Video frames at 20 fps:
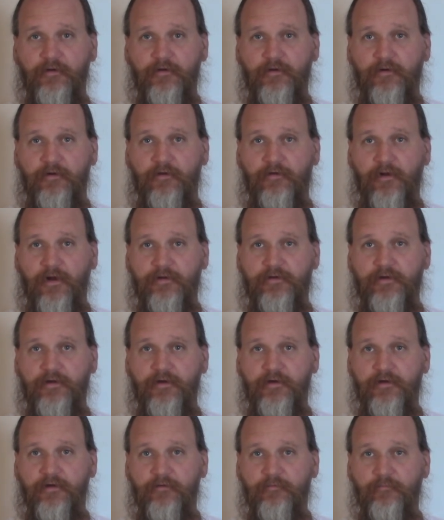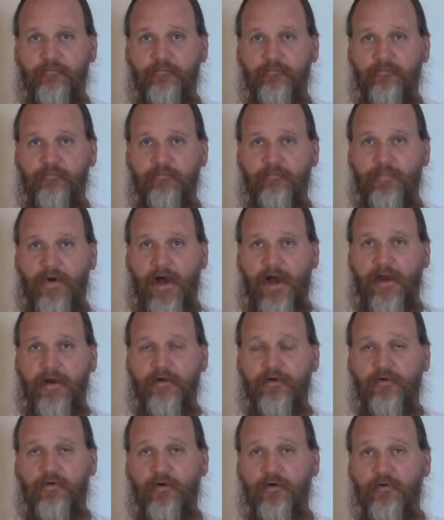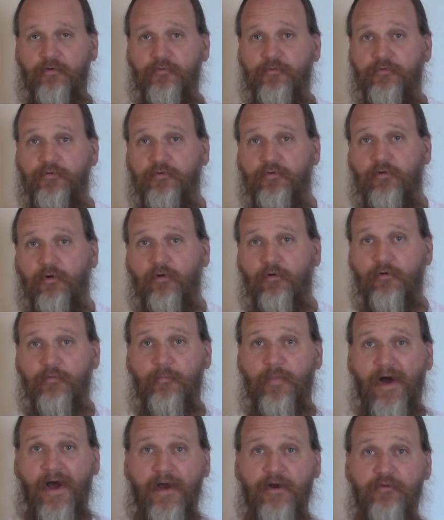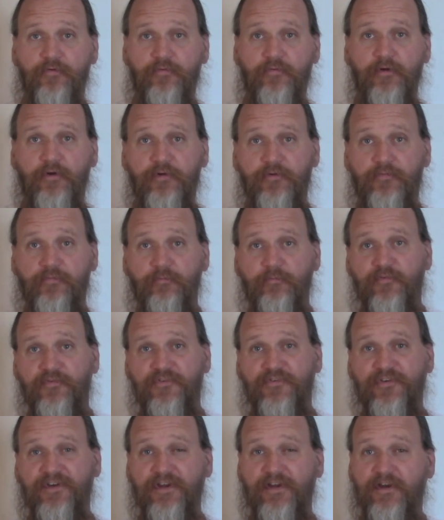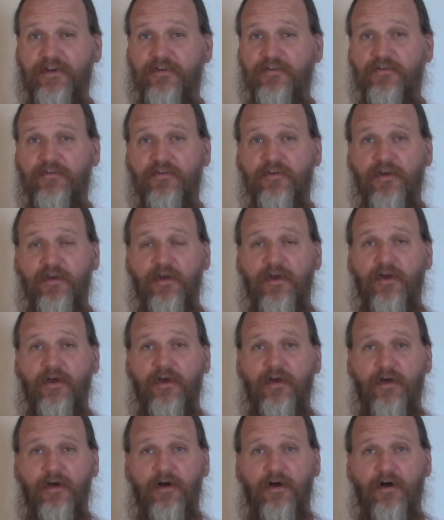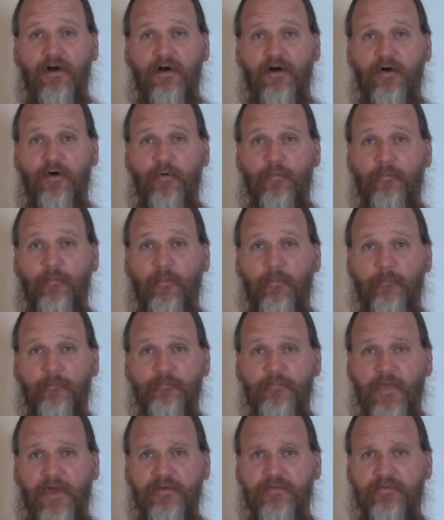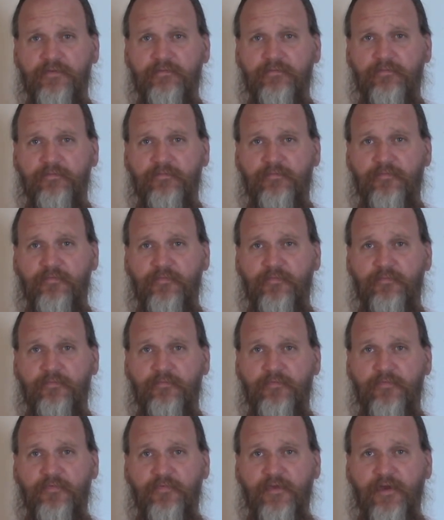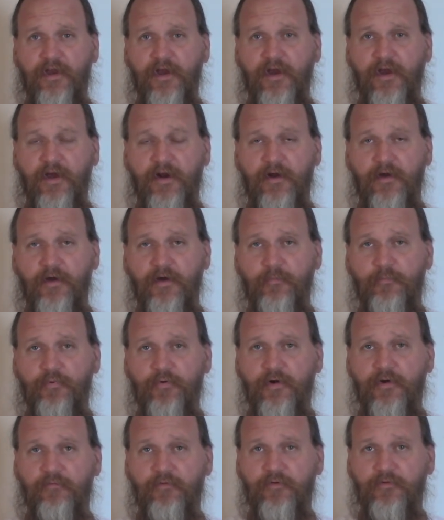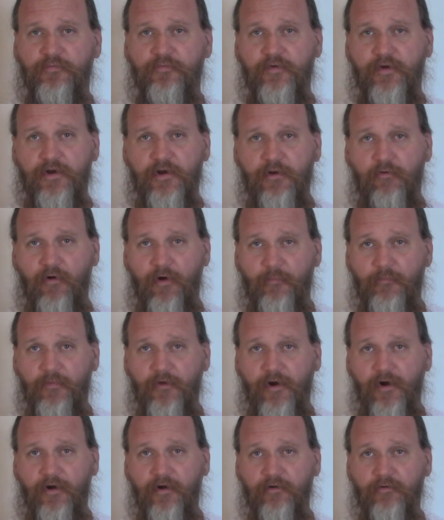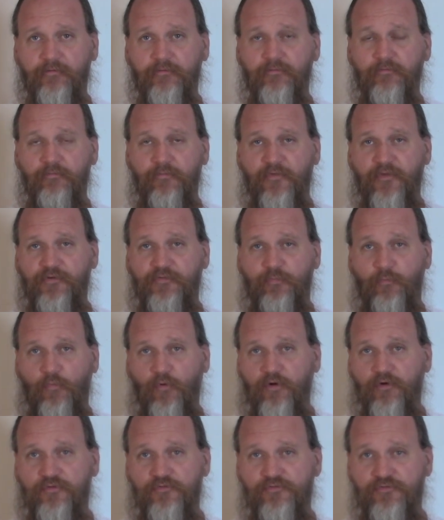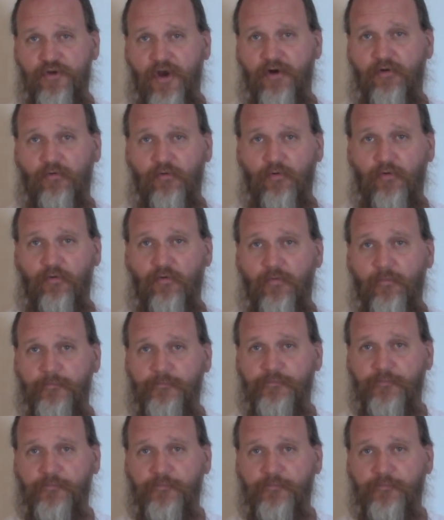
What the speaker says: collecting pine cones and growing pine trees from seeds. I think I got a previous video up there that's more general.